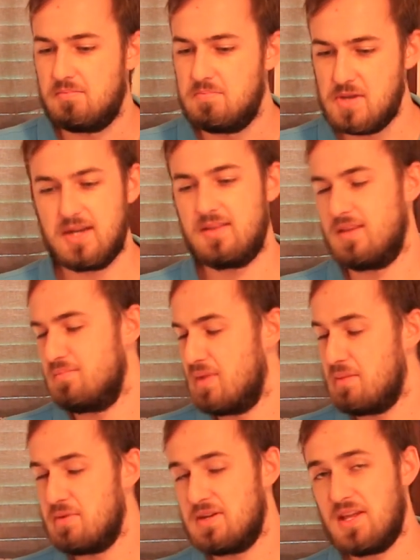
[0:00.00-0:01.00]
better than
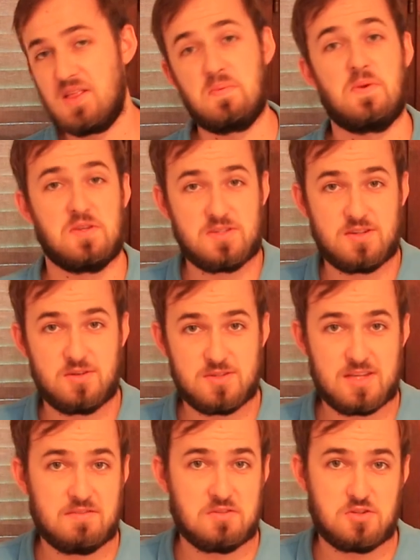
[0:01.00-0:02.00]
maybe another person
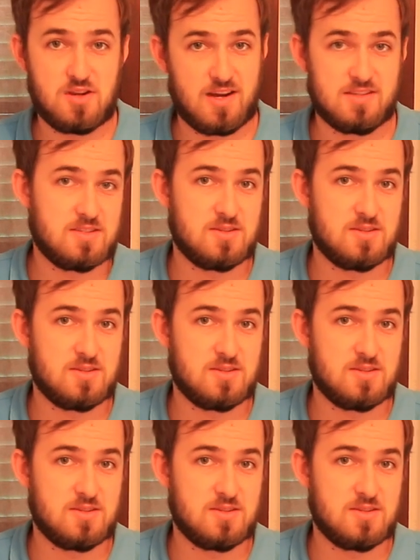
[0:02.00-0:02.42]
who's even trying